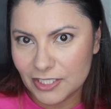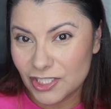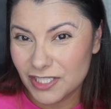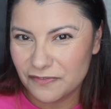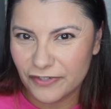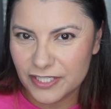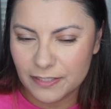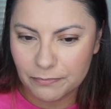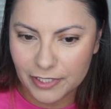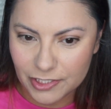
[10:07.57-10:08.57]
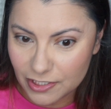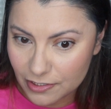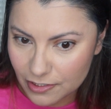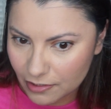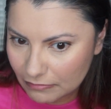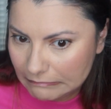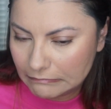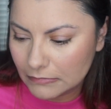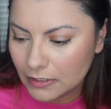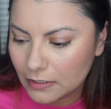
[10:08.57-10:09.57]
it's just first impression, so
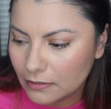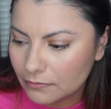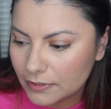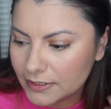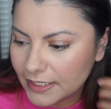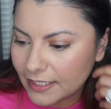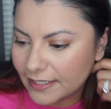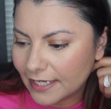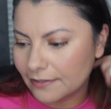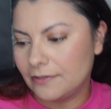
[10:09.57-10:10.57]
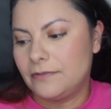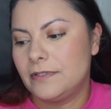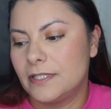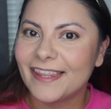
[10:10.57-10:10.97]
we'll see how that goes.